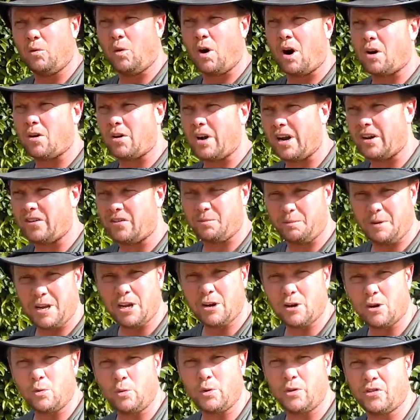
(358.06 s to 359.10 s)
our nice
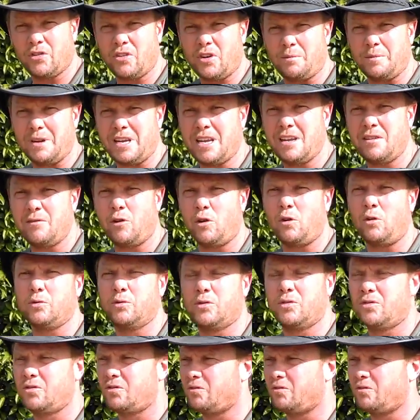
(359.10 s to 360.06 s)
meter with some evil